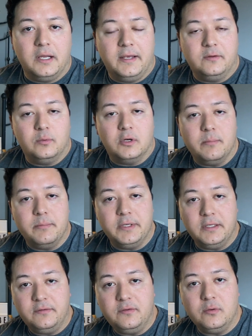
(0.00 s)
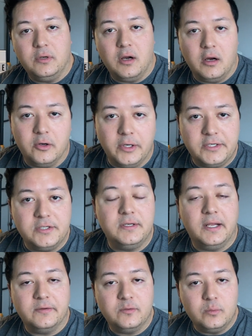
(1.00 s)
as we're coming into inauguration
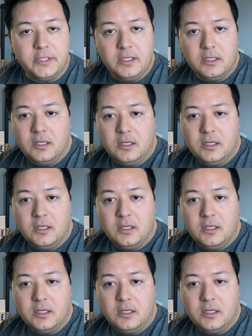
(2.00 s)
next week.